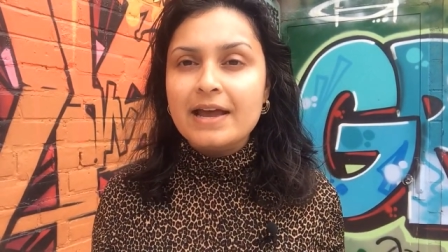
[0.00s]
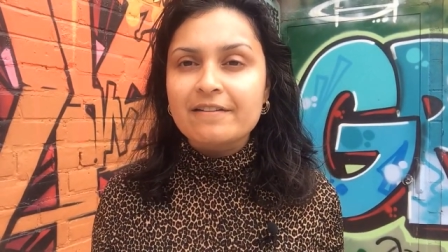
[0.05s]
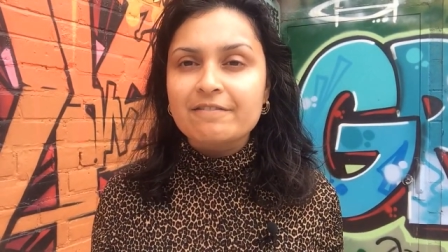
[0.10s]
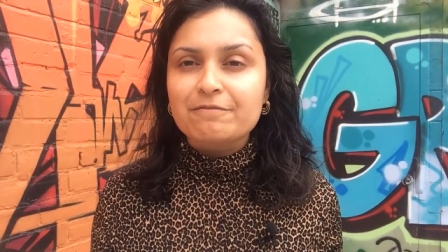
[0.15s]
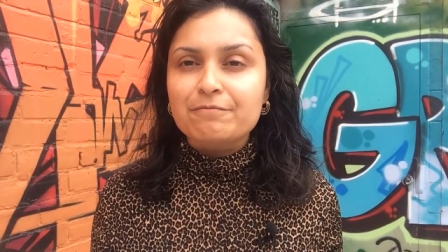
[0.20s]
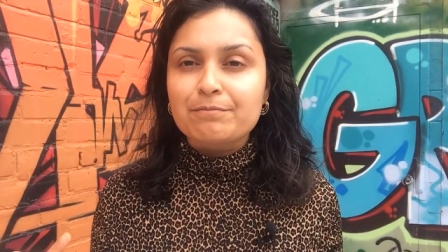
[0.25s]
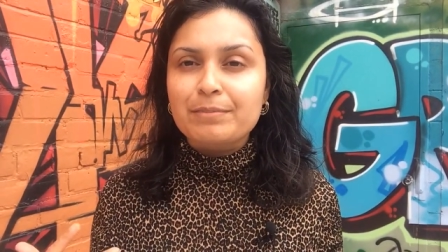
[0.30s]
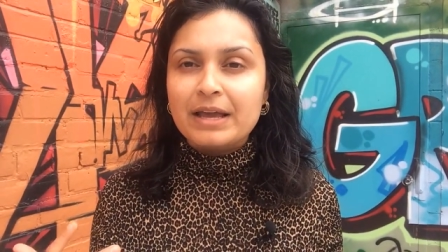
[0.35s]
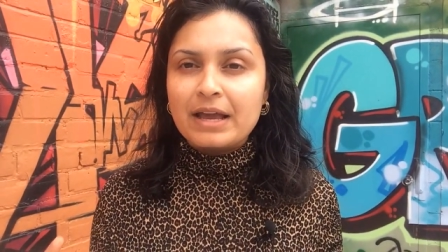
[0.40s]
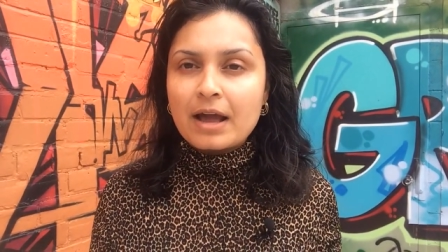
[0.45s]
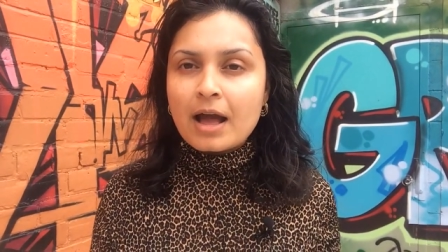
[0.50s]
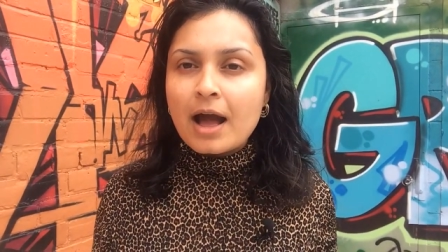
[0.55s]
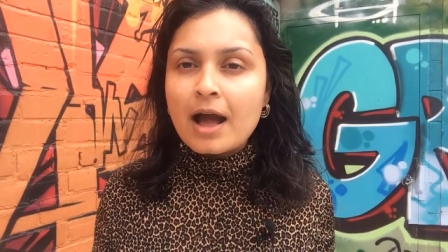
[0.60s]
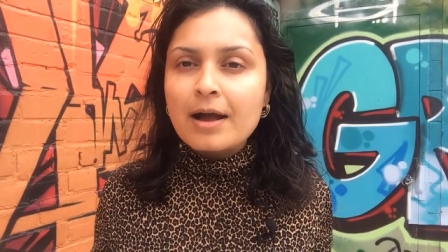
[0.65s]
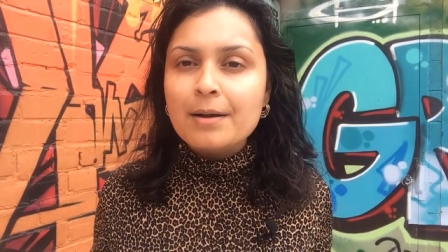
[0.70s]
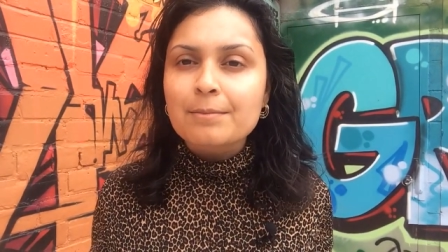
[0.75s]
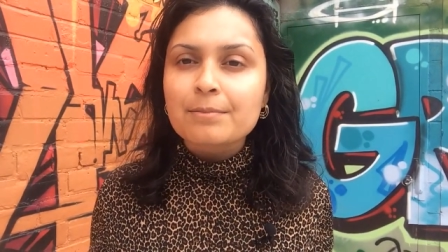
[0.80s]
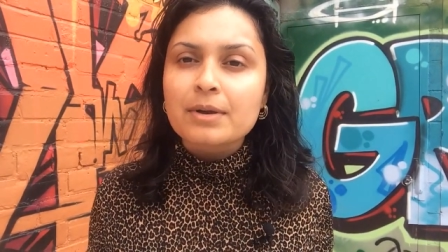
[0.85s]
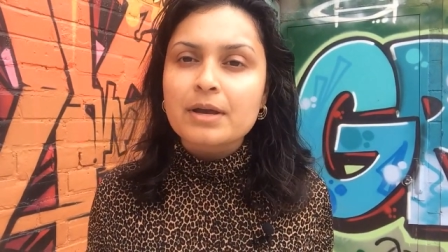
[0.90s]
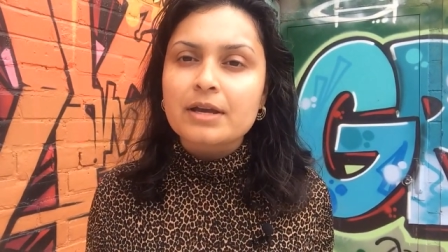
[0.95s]
I've
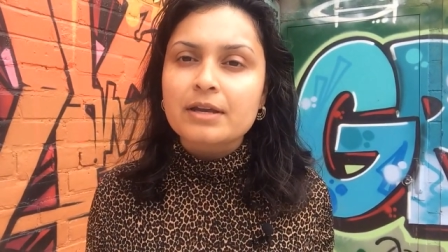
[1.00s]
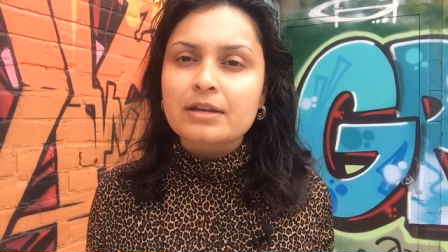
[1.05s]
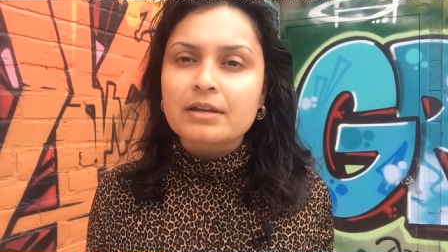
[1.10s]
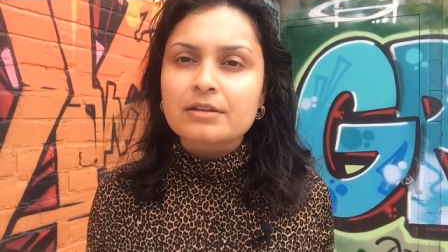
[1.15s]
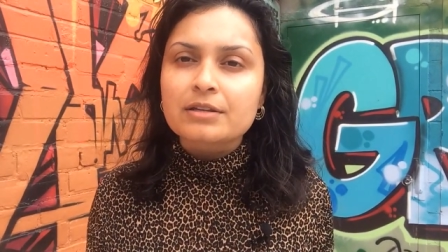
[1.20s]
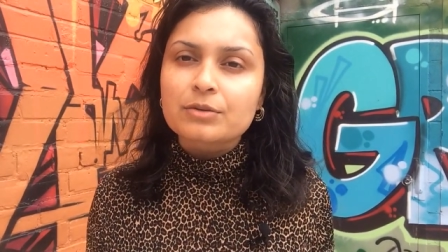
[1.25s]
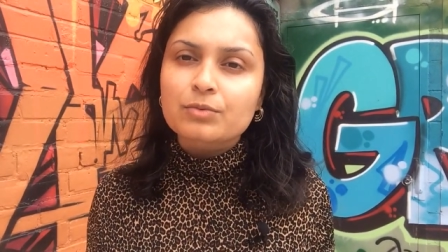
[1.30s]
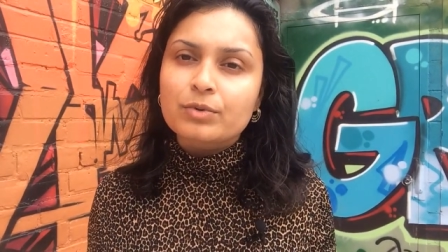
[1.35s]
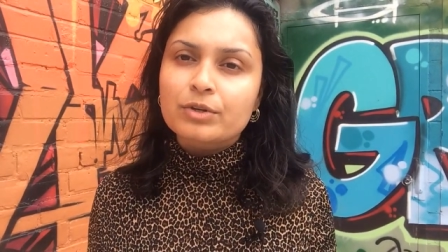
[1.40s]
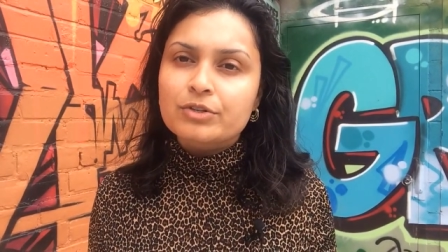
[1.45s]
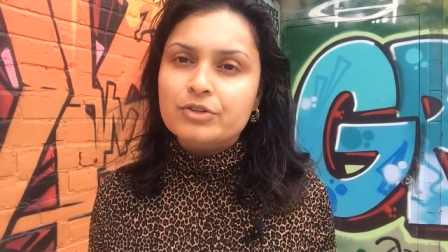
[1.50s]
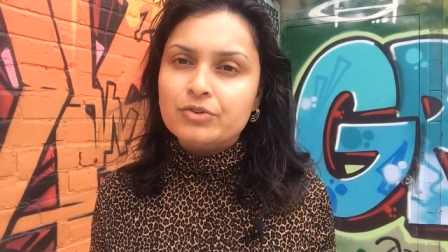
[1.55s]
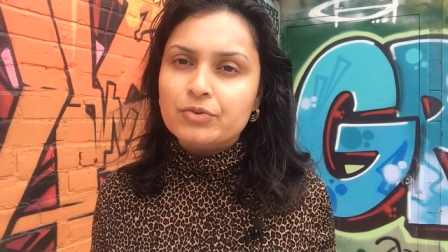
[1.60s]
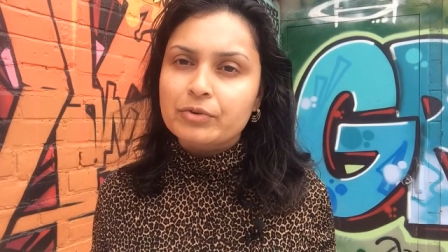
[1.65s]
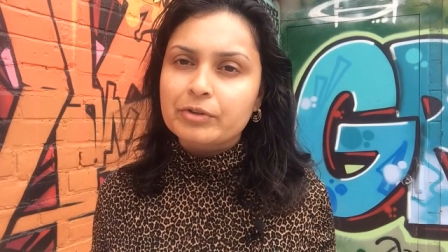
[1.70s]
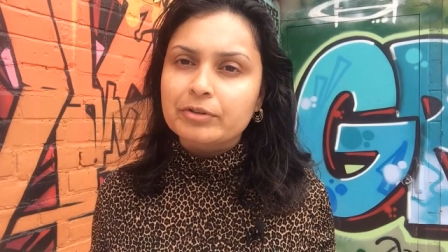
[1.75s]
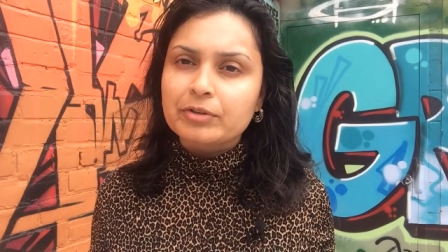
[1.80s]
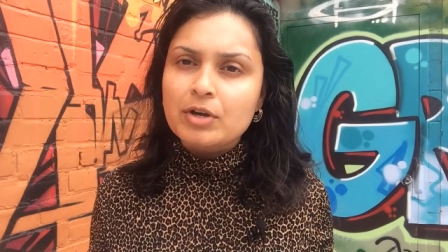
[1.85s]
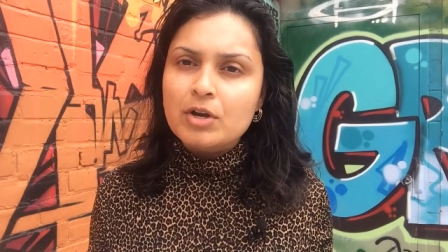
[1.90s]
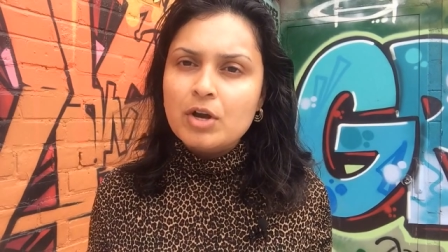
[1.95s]
become an
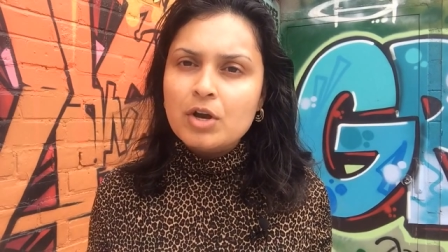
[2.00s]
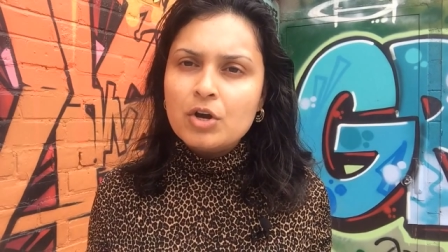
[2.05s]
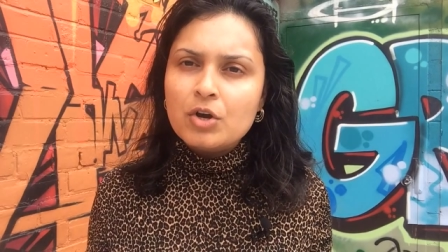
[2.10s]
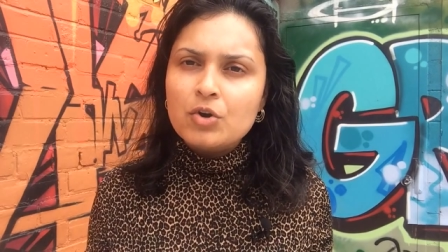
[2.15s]
individual